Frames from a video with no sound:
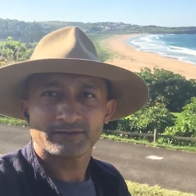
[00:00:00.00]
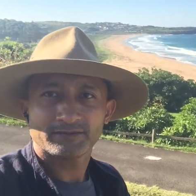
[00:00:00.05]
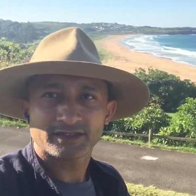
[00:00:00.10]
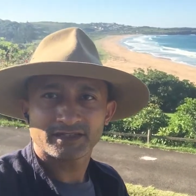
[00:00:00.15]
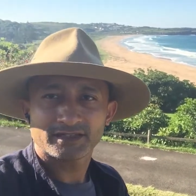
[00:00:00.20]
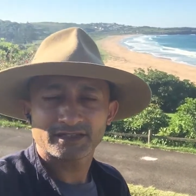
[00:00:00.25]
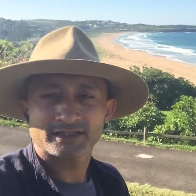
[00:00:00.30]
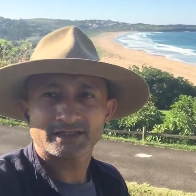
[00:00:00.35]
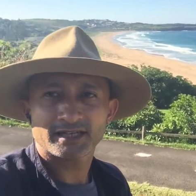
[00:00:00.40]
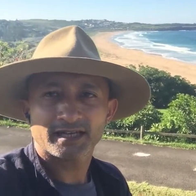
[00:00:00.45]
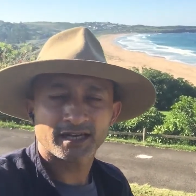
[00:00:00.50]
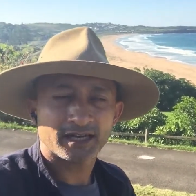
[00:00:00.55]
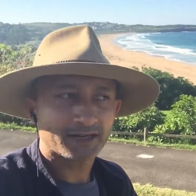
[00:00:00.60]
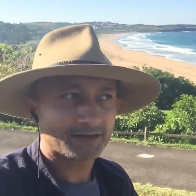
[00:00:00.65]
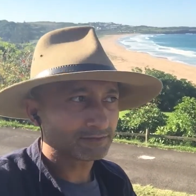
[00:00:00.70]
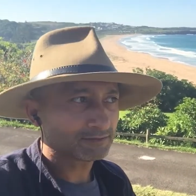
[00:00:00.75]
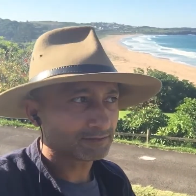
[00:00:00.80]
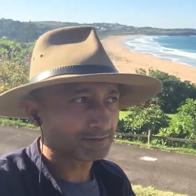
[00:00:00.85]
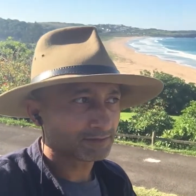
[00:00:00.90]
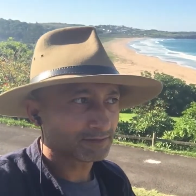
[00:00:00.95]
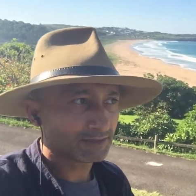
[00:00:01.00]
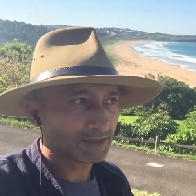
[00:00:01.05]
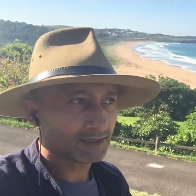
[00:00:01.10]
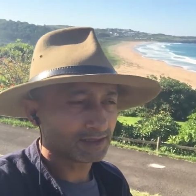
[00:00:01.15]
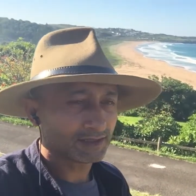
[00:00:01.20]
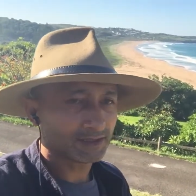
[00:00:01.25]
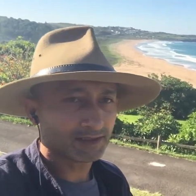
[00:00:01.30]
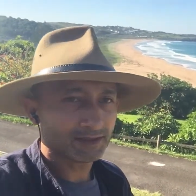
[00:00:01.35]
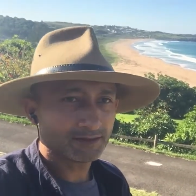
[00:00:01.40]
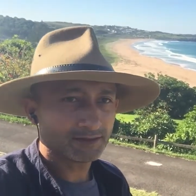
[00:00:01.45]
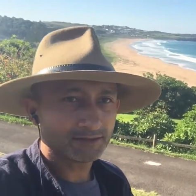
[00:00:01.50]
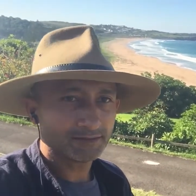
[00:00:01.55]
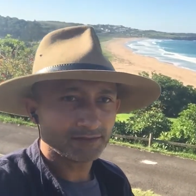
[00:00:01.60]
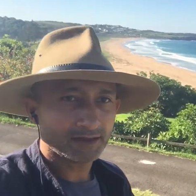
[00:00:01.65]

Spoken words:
reach out, you know,